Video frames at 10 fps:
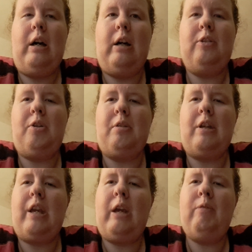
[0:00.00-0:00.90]
uh, during
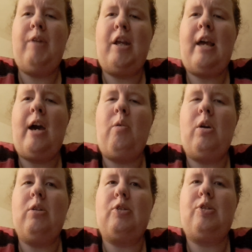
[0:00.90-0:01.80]
the evening
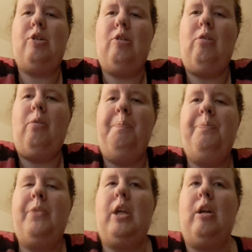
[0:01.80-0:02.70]
hours to,
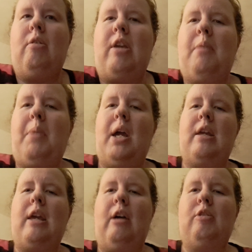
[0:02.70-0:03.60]
you know, get my
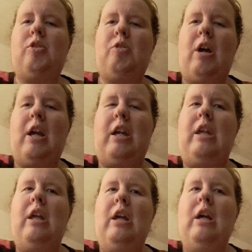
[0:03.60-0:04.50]
account
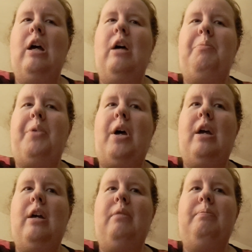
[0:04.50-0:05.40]
straight.
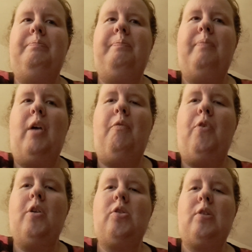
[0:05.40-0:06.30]
But
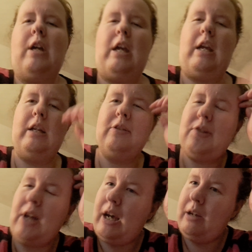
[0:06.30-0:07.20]
unfortunately,
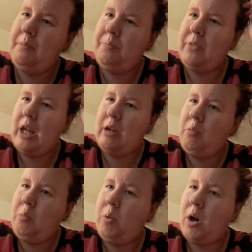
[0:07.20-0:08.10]
it's not
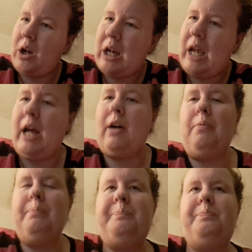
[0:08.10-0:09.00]
like working out